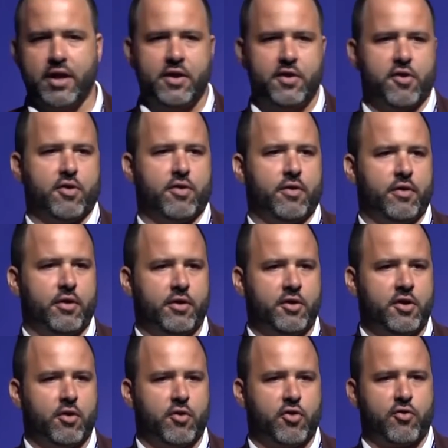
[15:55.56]
either
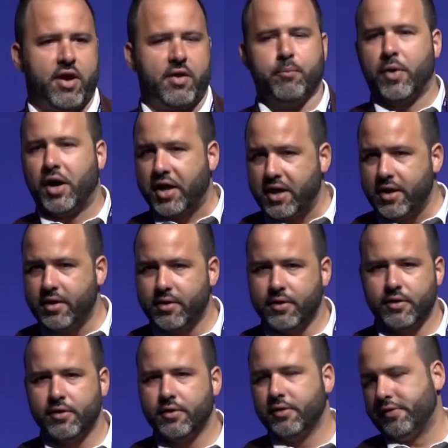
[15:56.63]
money,
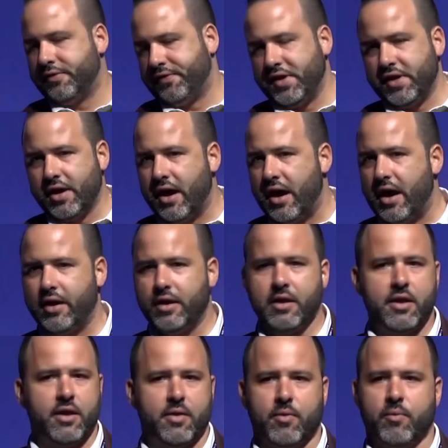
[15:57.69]
fiat,
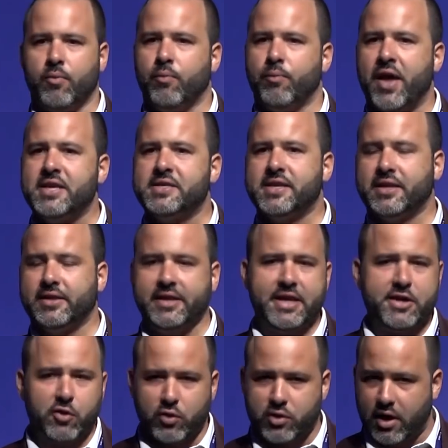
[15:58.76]
basic
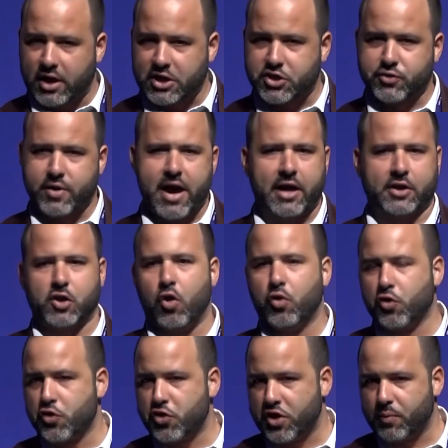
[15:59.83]
legal contract,
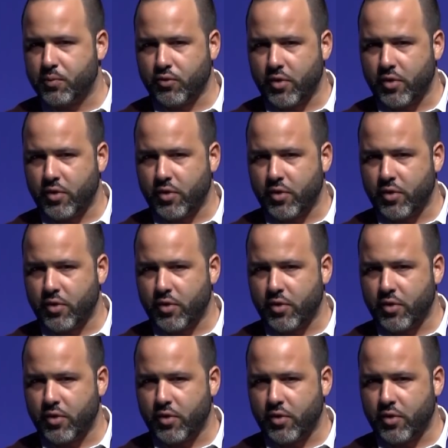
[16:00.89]
ownership